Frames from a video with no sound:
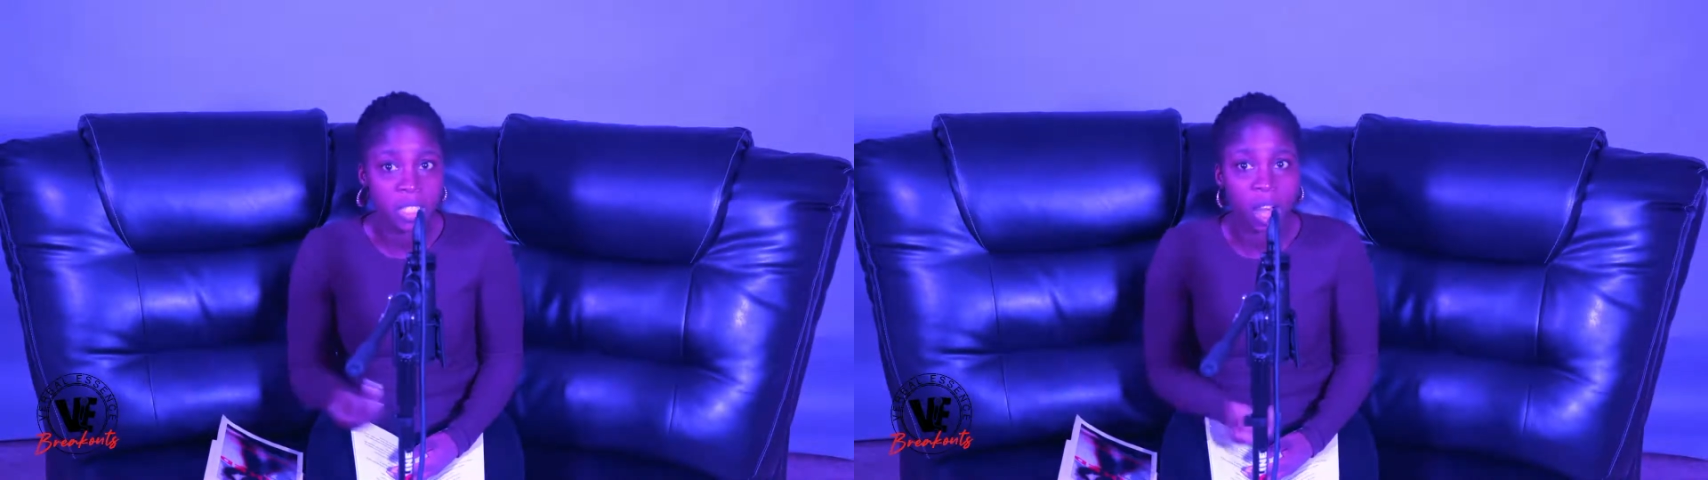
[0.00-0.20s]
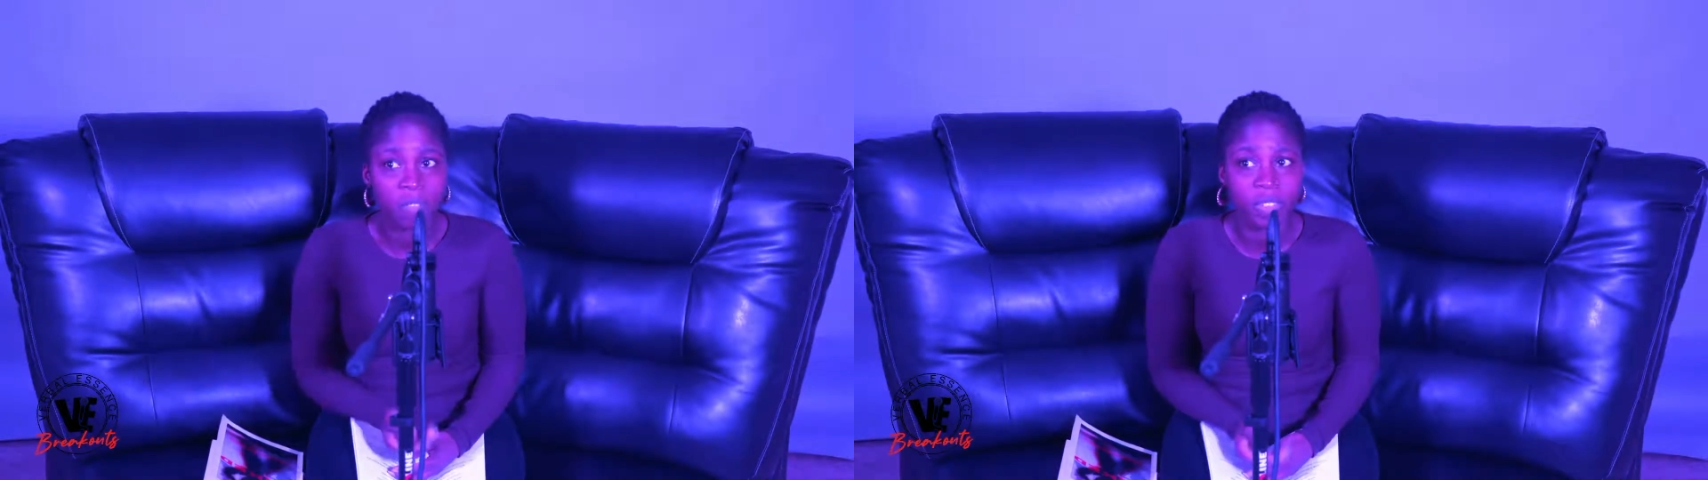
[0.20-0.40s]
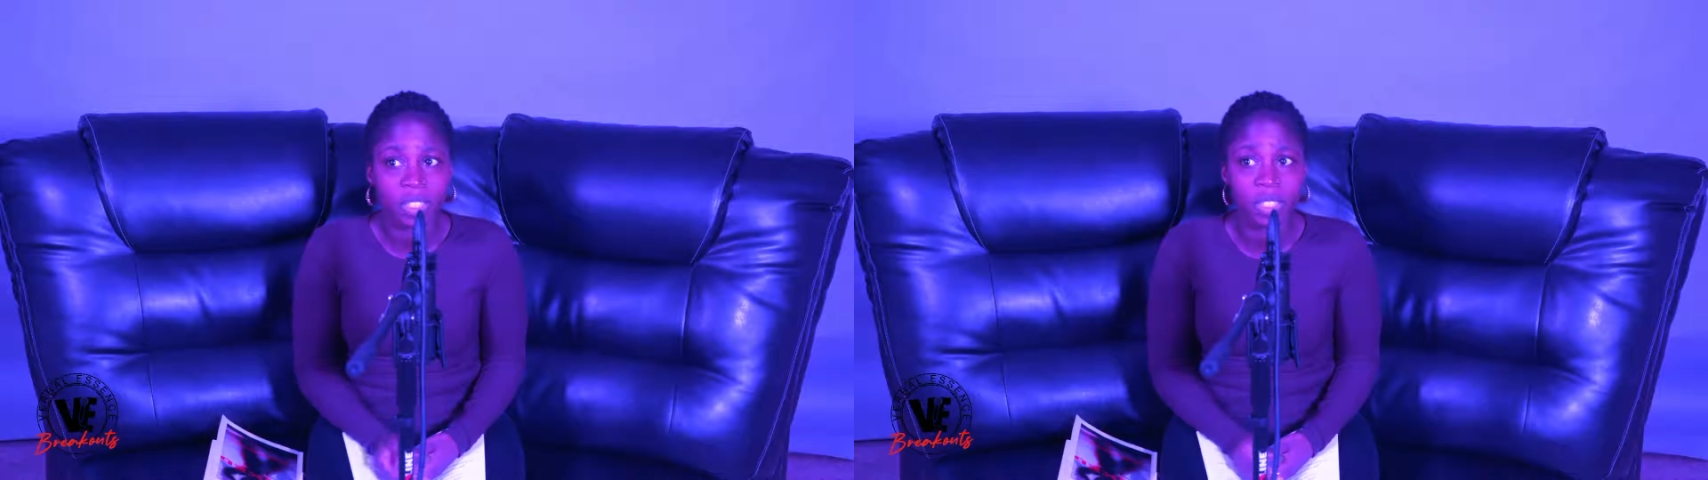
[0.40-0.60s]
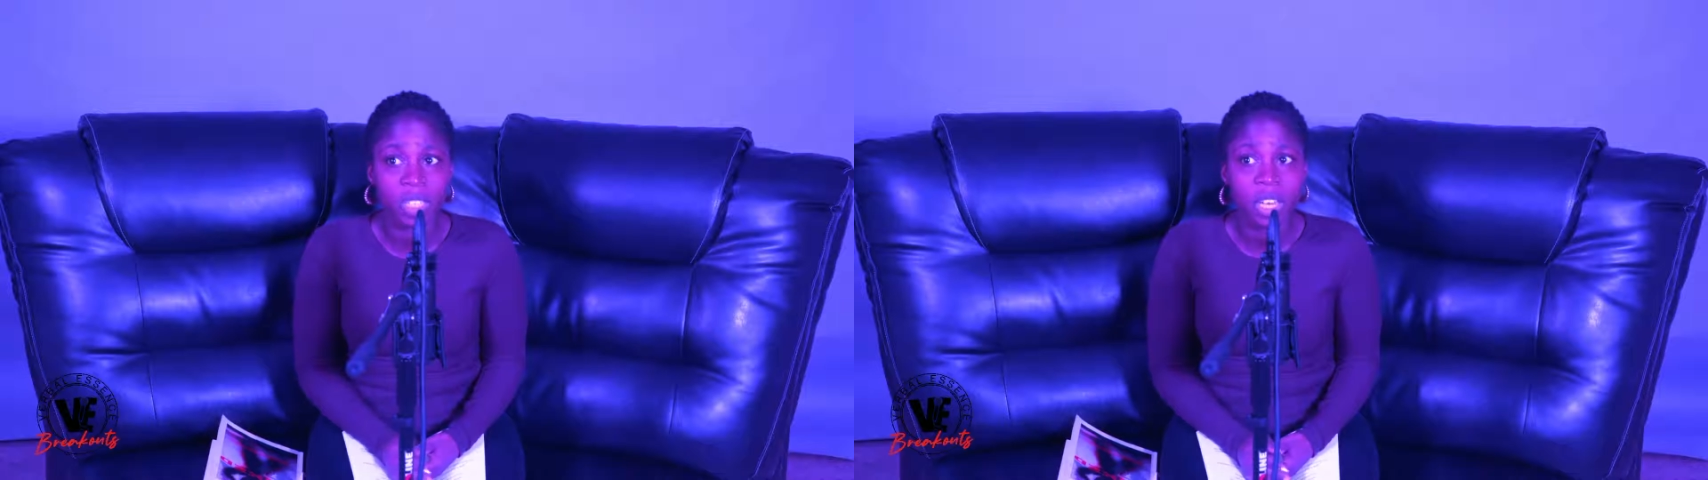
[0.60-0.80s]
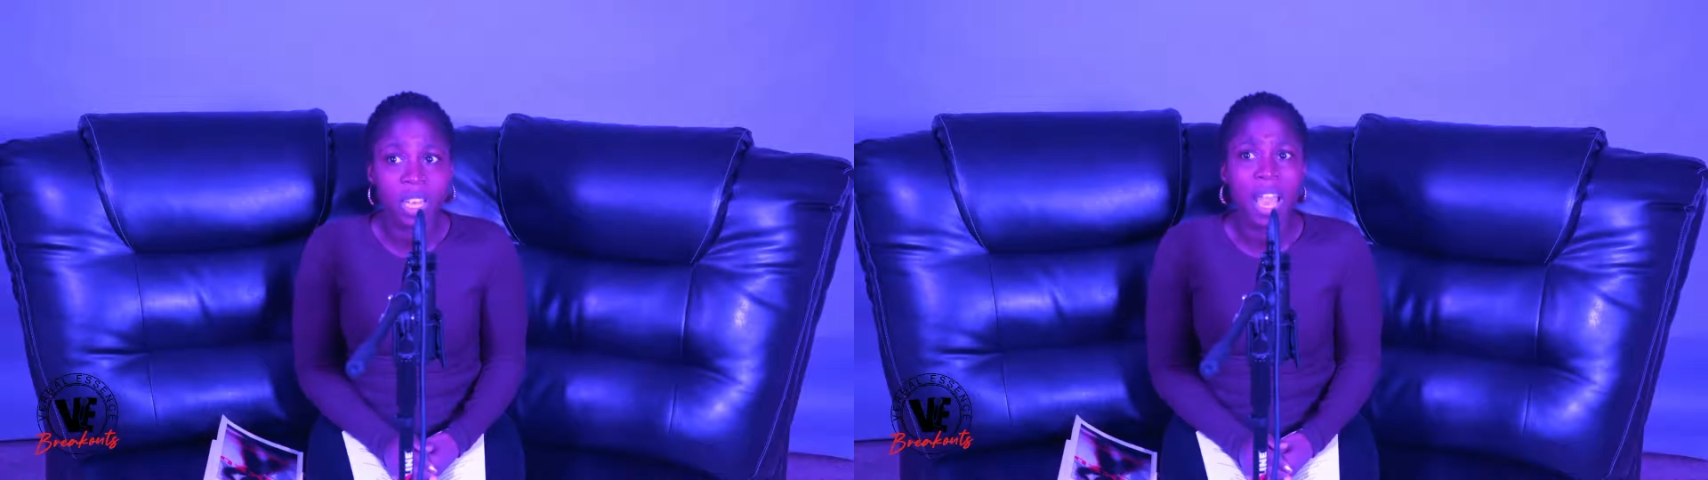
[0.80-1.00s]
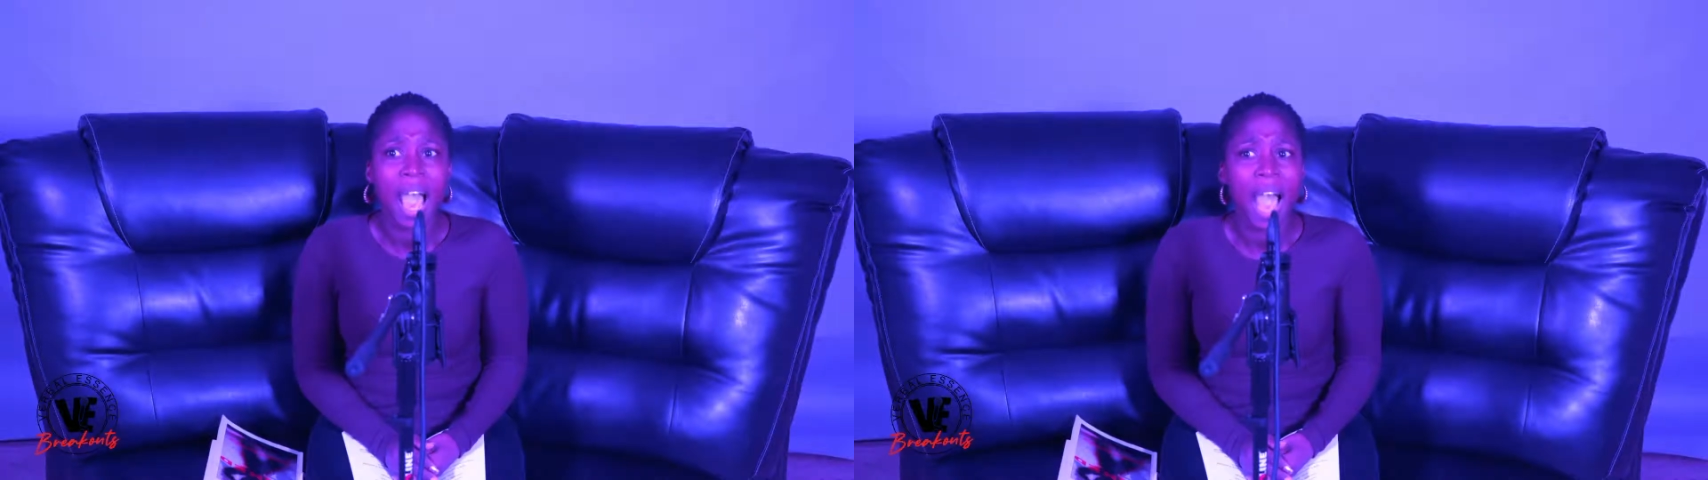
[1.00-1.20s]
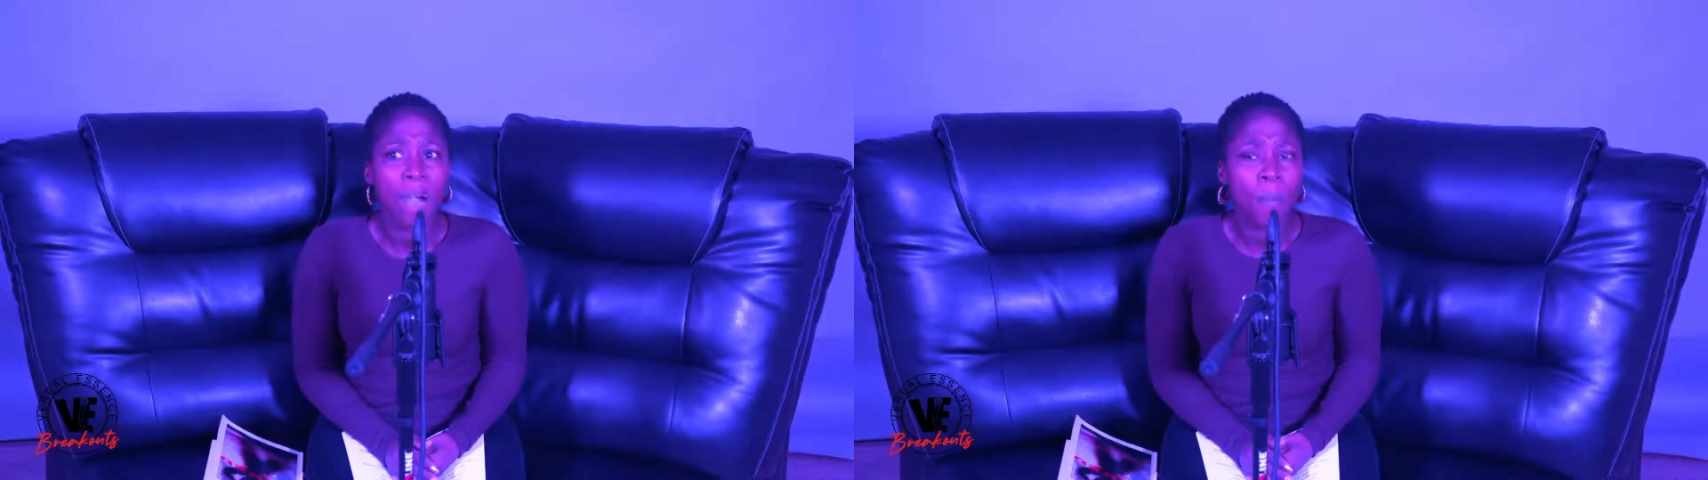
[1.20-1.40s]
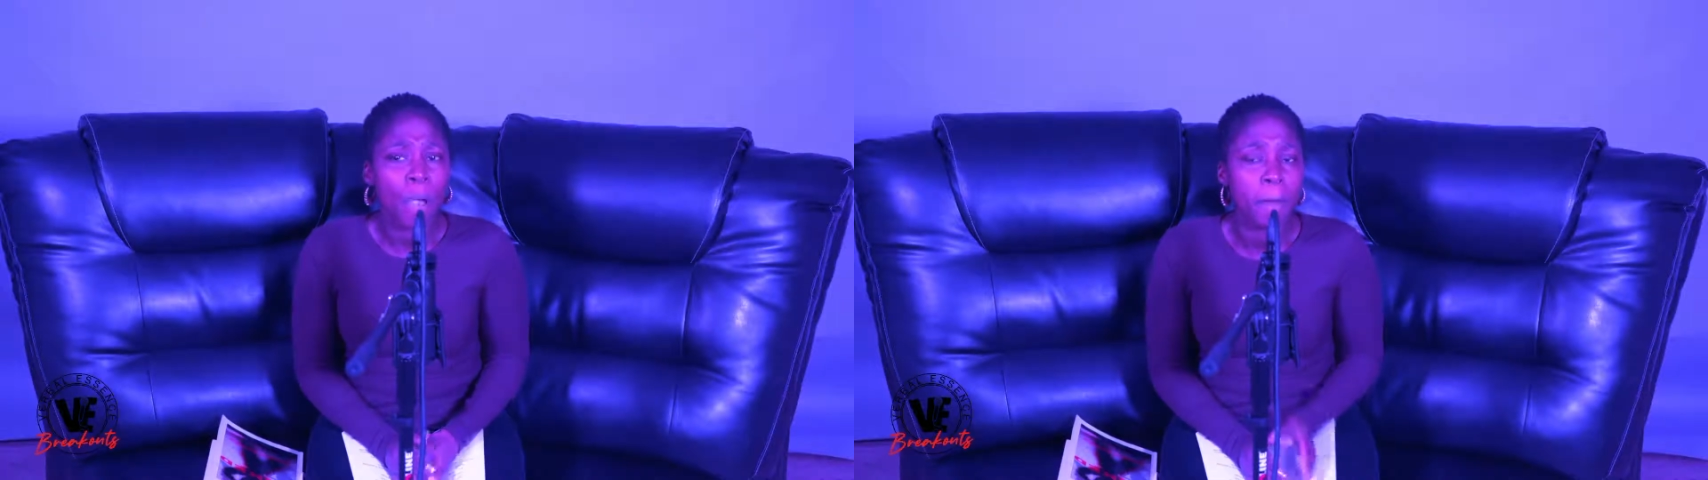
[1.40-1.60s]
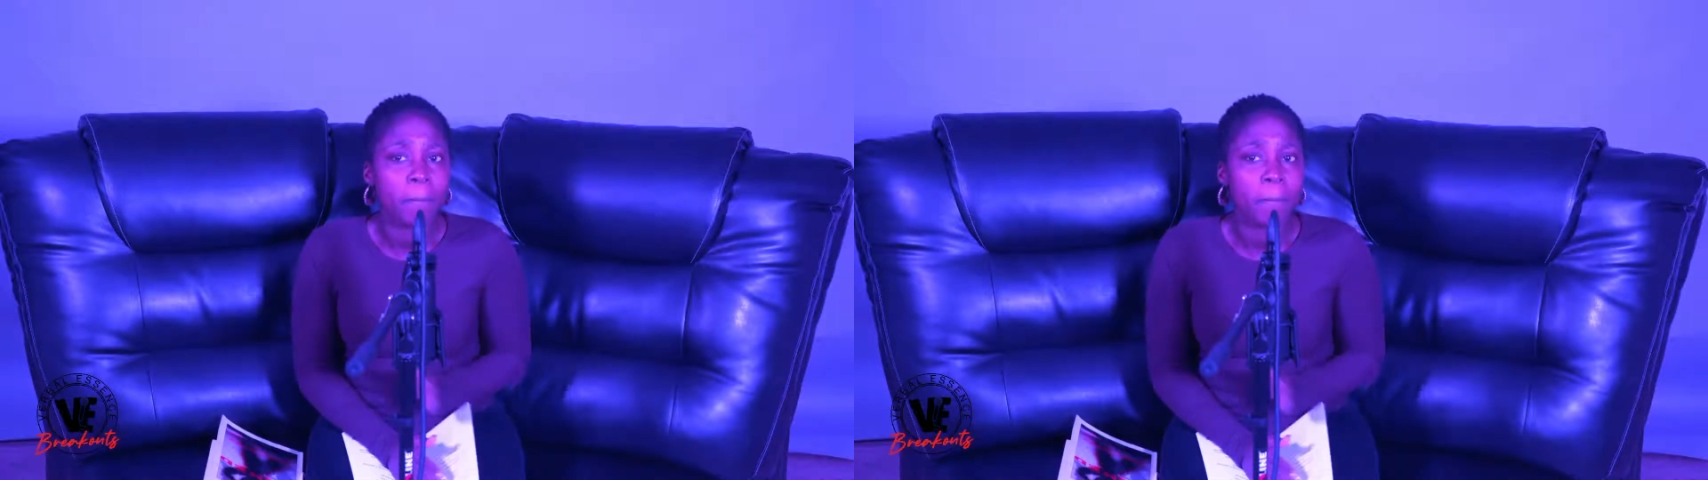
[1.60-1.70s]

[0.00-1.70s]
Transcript: officers. I want